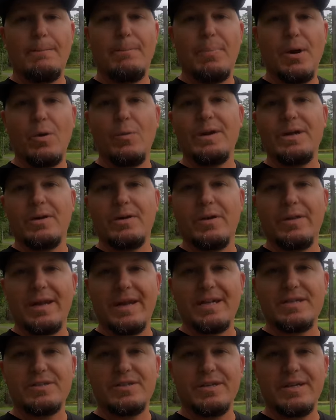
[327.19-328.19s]
but we don't know the
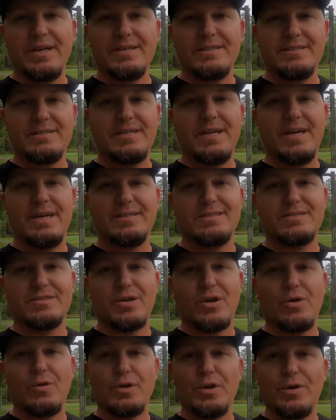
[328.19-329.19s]
answer yet,
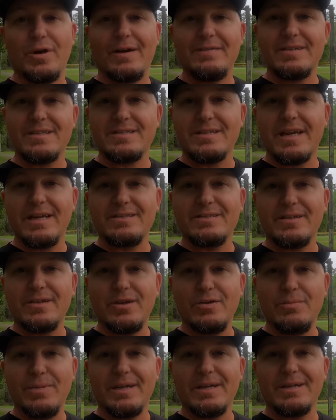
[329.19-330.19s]
so you'll have to stay
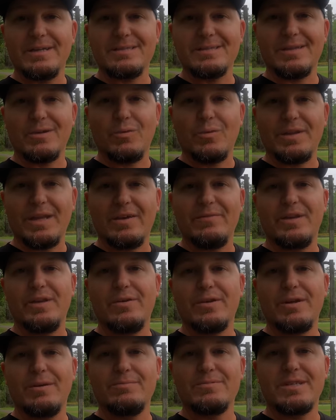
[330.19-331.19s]
tuned because when that
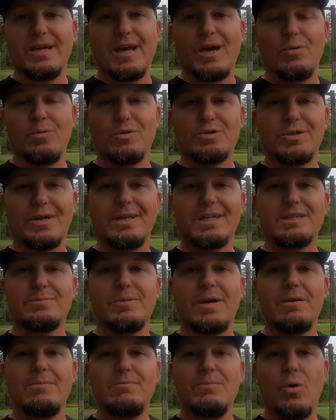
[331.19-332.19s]
video comes out, we'll try to
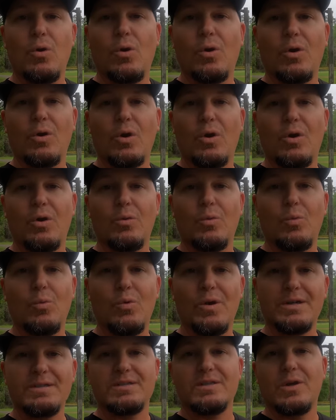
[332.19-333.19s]
explain more on
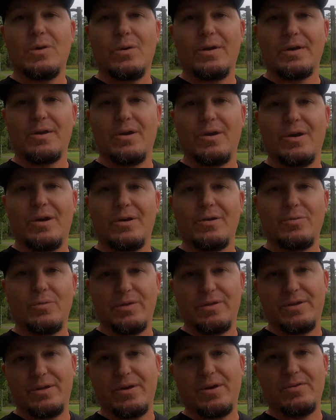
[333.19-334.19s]
what's going on with the